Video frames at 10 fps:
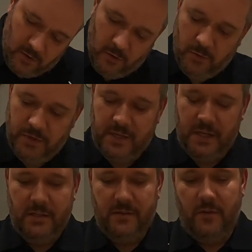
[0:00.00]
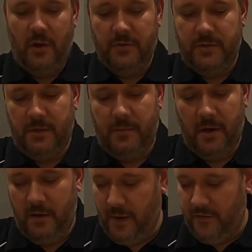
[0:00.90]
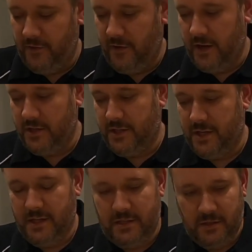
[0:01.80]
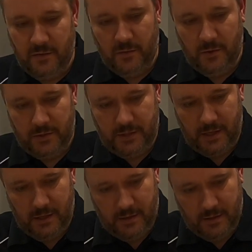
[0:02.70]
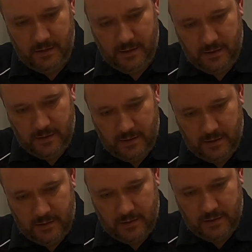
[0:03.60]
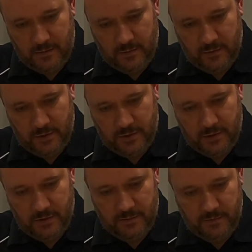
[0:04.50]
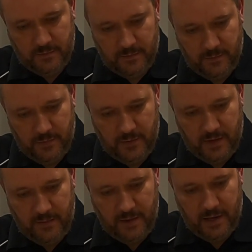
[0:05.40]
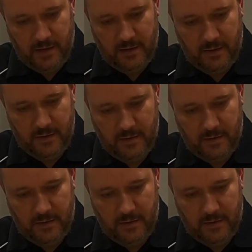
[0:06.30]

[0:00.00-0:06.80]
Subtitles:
All the seeds have gone to the bottom after agitating the water, so we'll just put them in